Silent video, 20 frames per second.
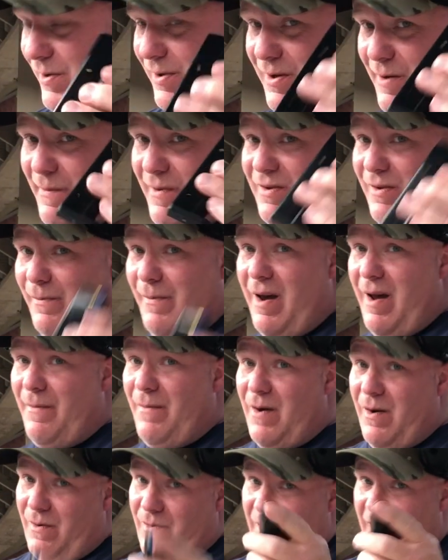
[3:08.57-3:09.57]
send me some
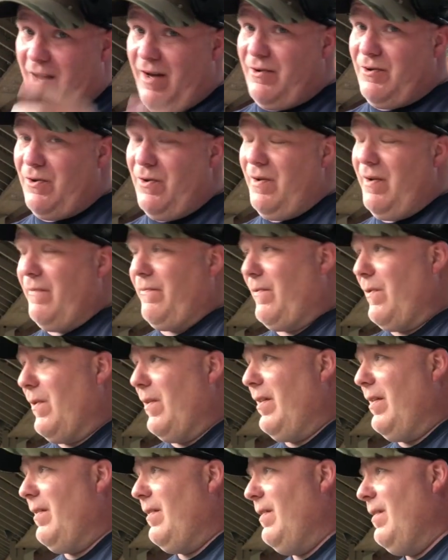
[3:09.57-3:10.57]
ammo. I'll shoot it for you.